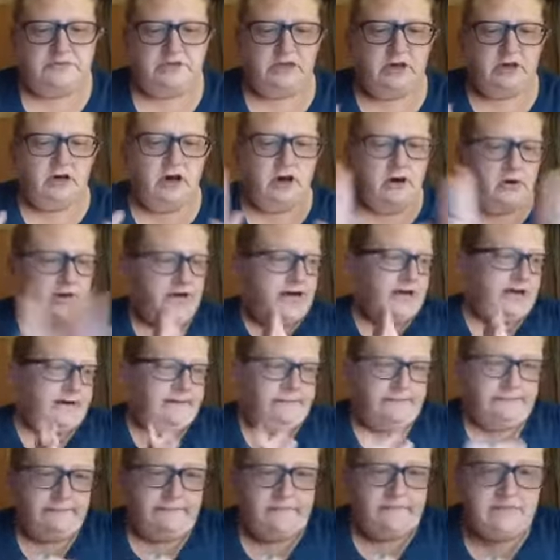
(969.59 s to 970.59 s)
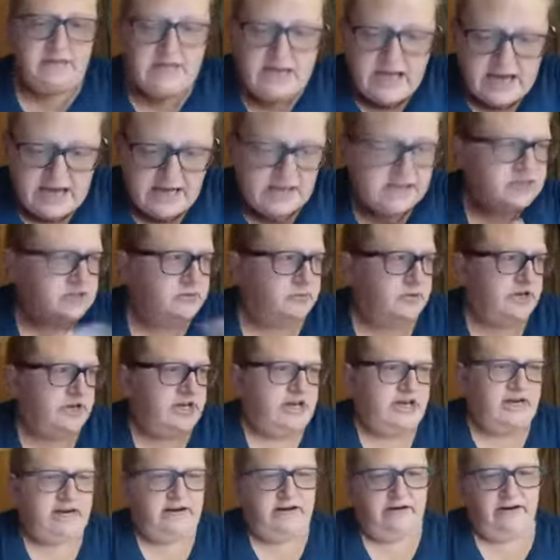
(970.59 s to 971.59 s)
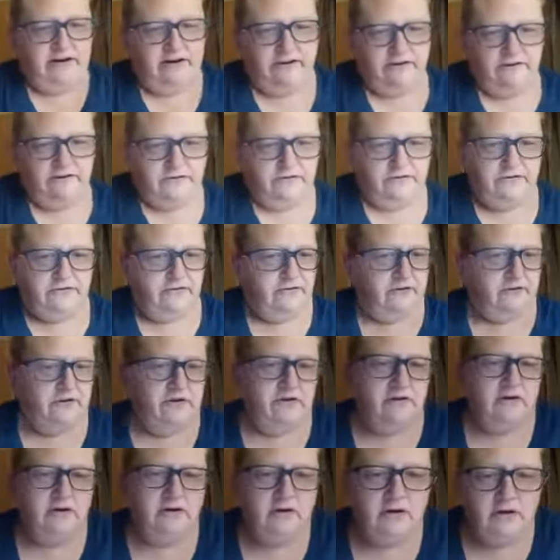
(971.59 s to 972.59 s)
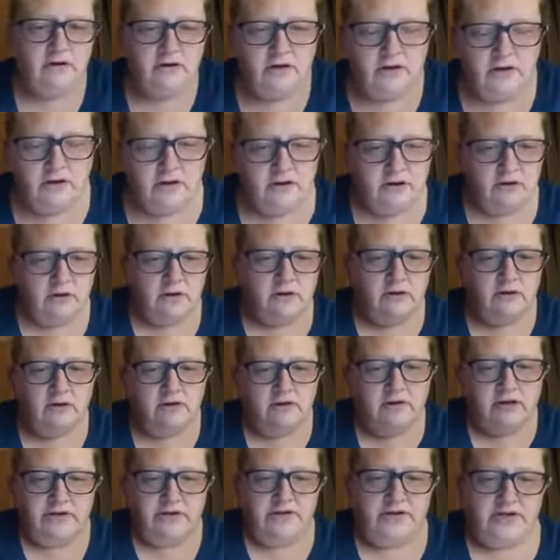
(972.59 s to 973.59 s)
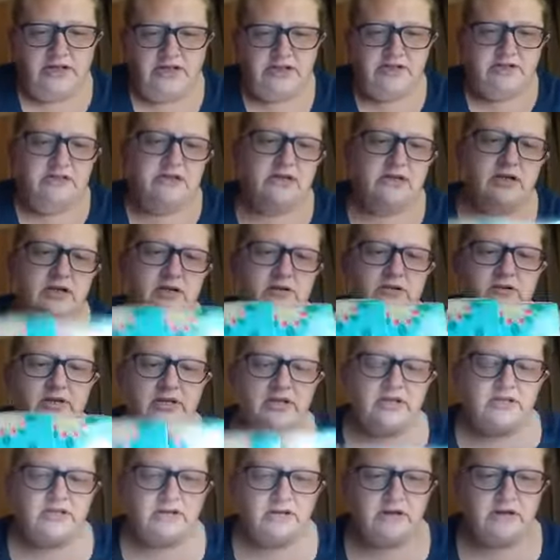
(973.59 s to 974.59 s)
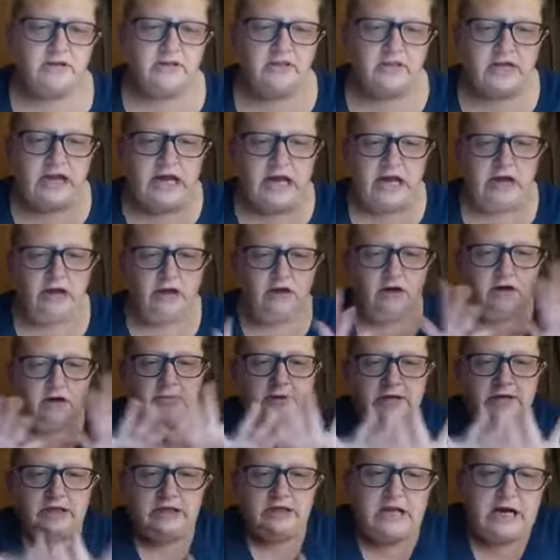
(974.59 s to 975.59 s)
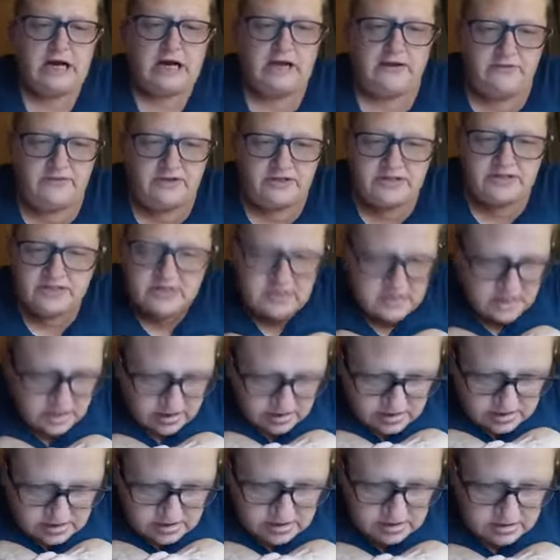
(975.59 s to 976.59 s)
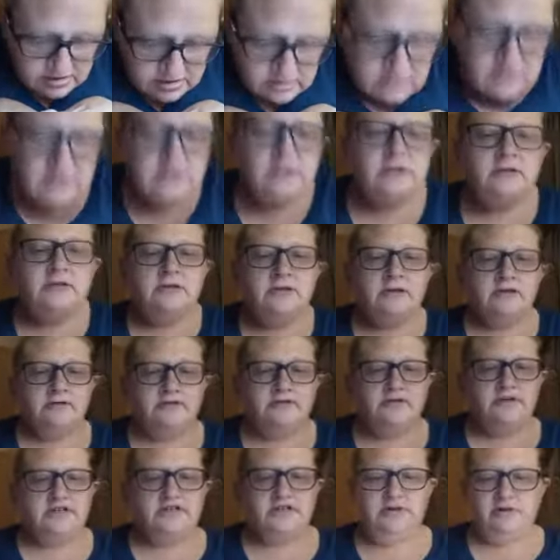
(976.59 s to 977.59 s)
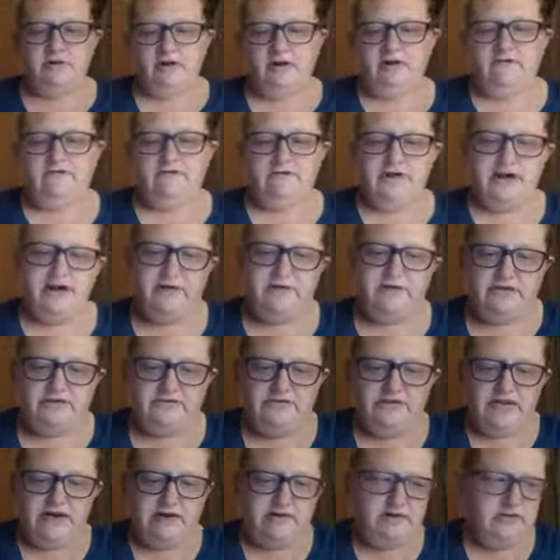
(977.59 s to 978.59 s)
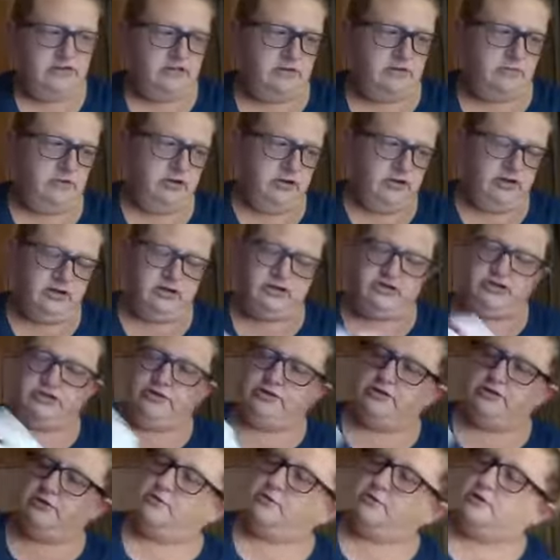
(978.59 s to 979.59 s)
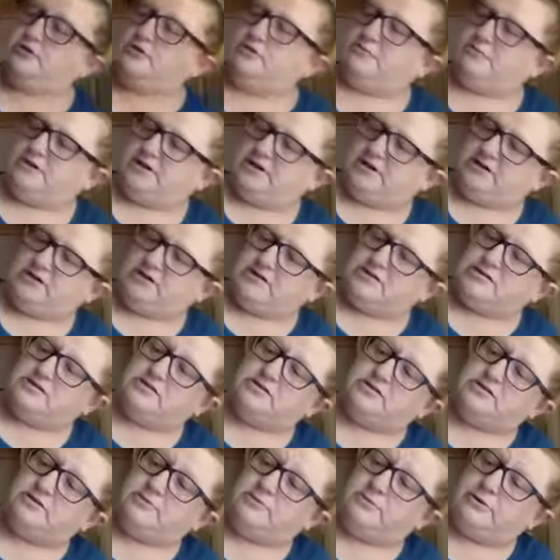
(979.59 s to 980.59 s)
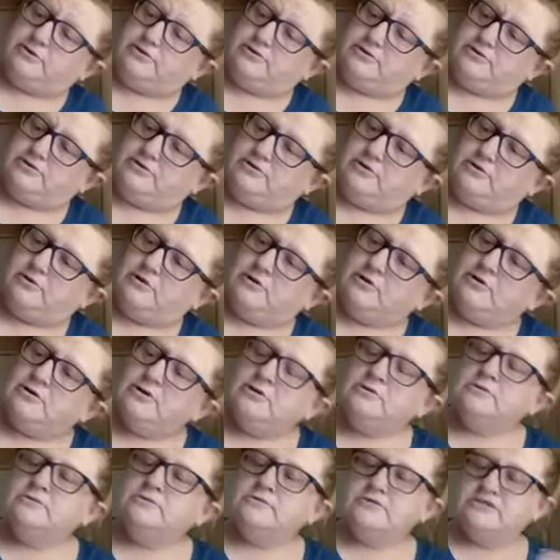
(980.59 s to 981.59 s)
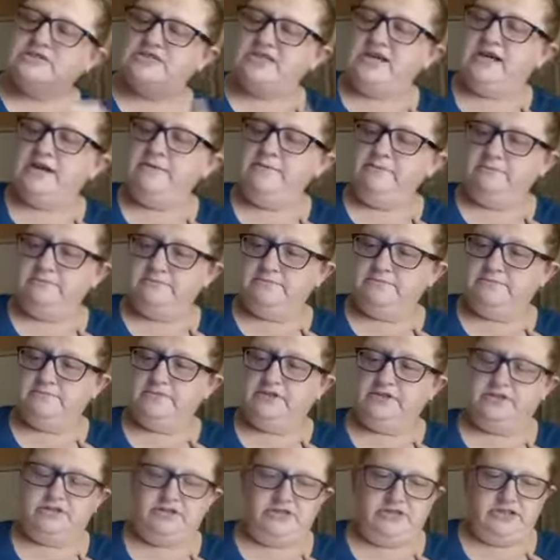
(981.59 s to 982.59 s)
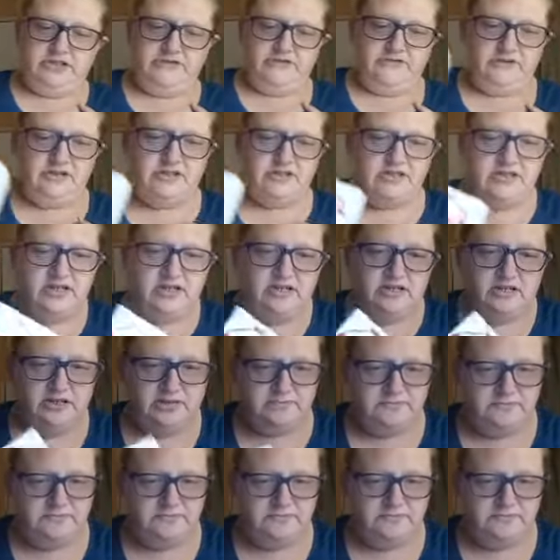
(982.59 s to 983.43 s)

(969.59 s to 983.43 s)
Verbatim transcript: Okay, next we have. Now these these are in the catalog, but not this scent. These are our fragrance flowers. I'm only going to show you one because they're both the same. They're just different scents.